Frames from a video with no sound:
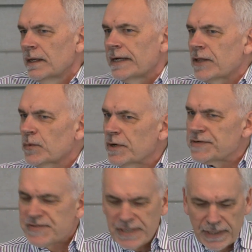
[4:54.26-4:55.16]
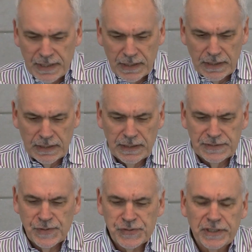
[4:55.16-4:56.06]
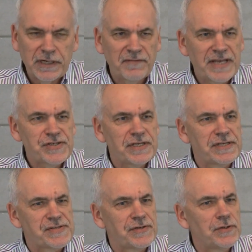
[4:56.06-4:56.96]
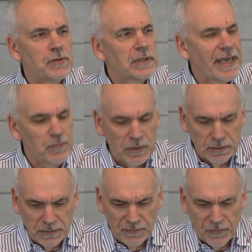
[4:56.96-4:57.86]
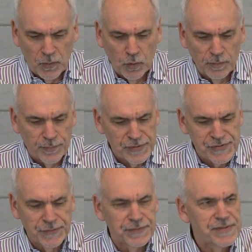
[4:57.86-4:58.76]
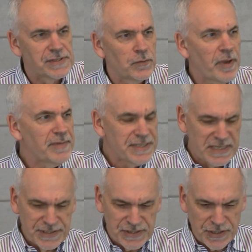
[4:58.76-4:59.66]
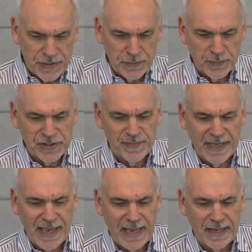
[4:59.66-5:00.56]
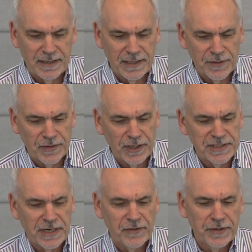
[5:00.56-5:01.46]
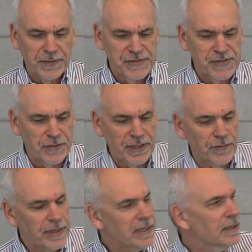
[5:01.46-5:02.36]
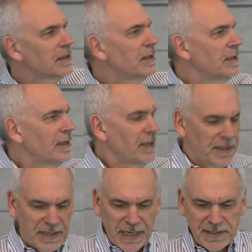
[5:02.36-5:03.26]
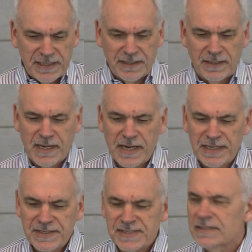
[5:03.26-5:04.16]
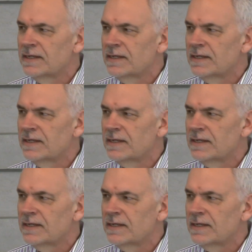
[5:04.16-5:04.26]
In other words, social innovation is a new label for old pursuits. The Women's Institute, which began here in Ontario in Stony Creek in the 1890s,